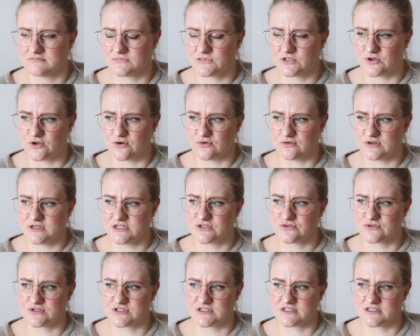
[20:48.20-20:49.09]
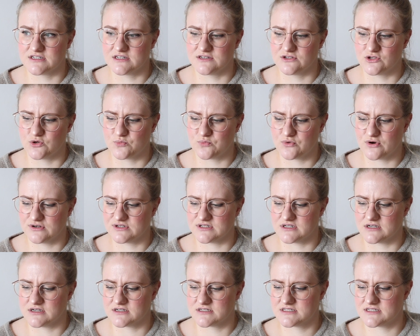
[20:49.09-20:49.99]
you know, interested in your
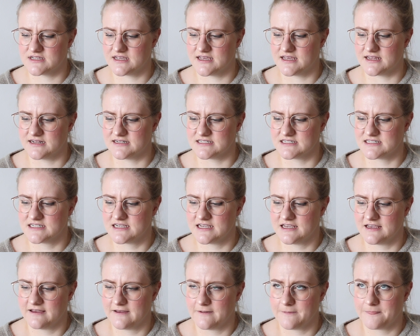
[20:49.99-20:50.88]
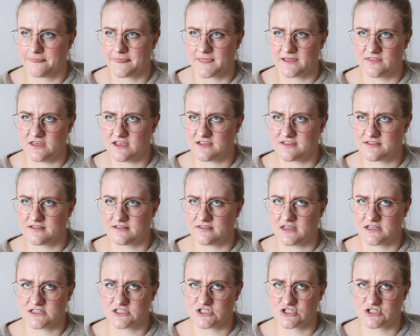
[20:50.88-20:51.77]
products. And
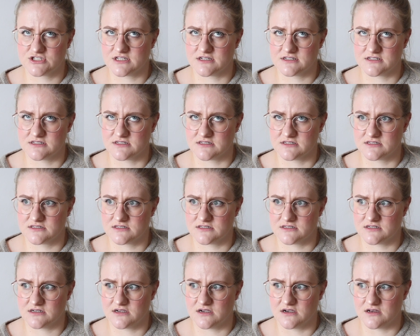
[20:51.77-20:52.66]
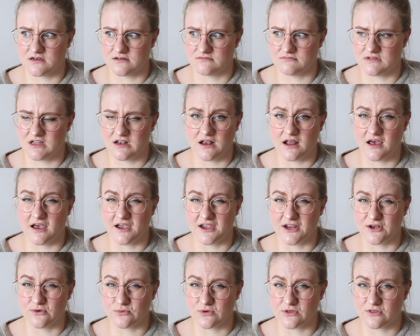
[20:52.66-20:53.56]
that just doesn't
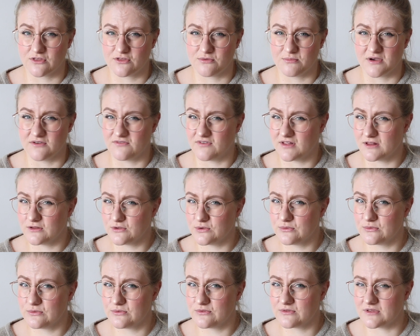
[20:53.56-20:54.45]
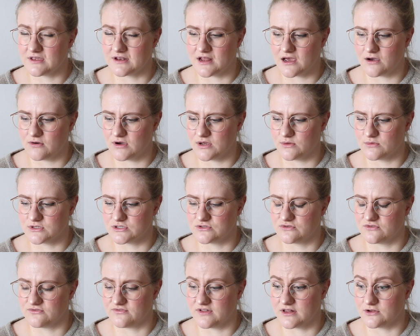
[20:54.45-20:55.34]
align with my values and how I want
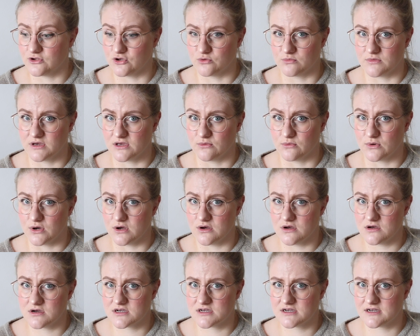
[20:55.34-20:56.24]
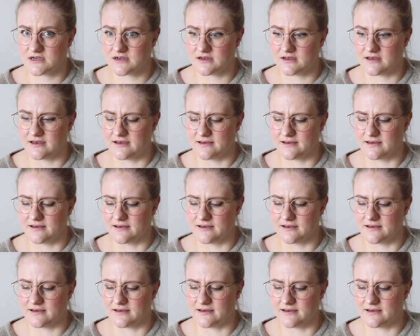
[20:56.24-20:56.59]
to value my work,